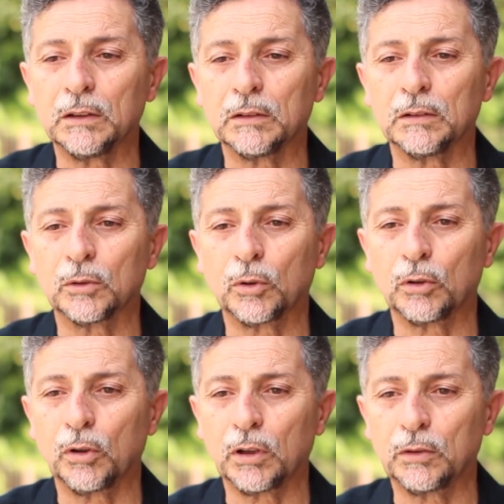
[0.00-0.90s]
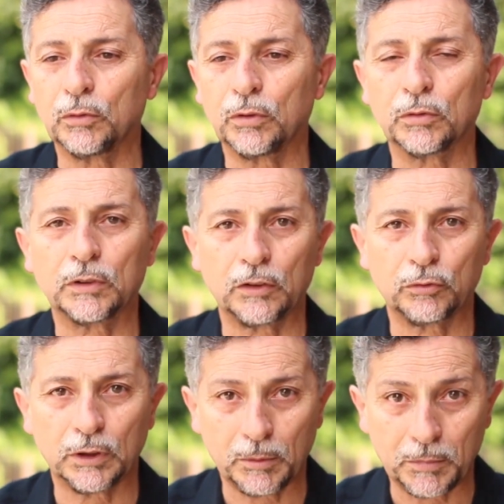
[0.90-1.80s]
ask questions in a
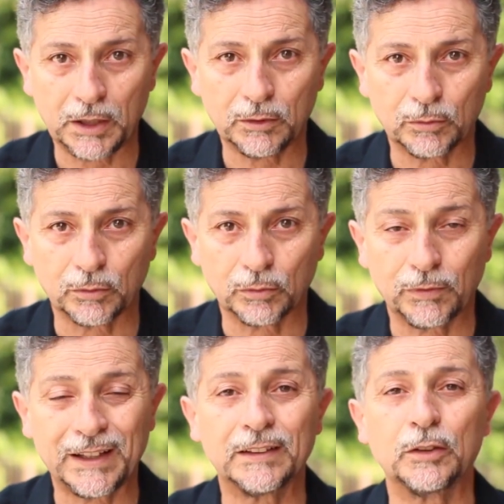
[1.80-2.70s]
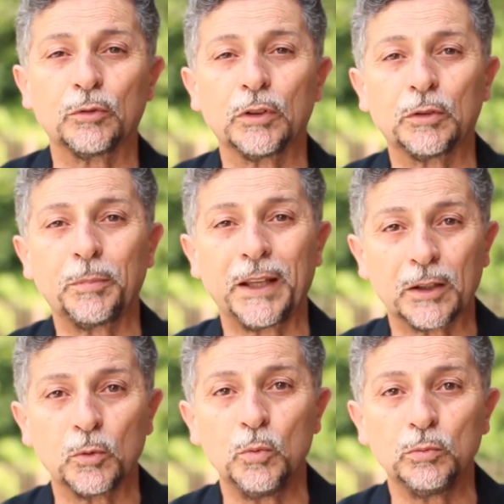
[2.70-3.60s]
peaceful way, and then we will try
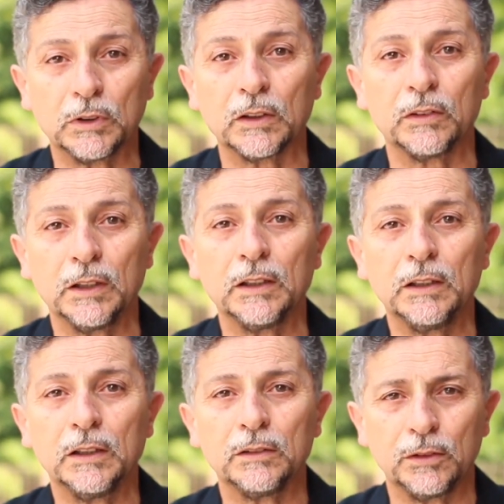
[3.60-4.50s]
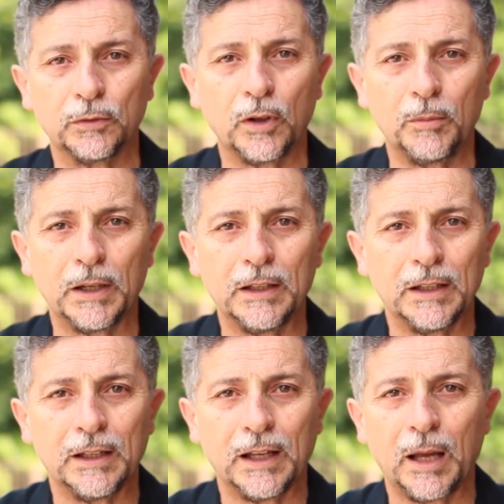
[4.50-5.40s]
to talk about them, learning about
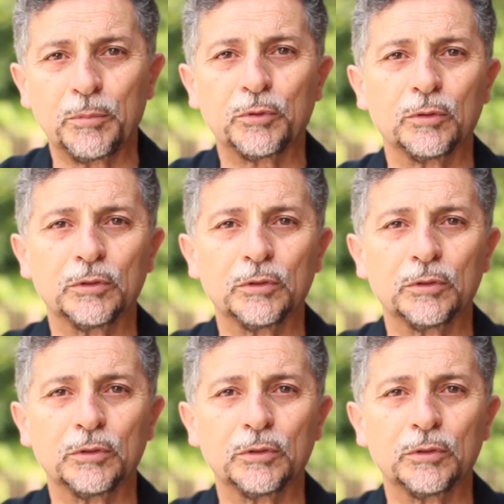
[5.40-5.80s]
it with you.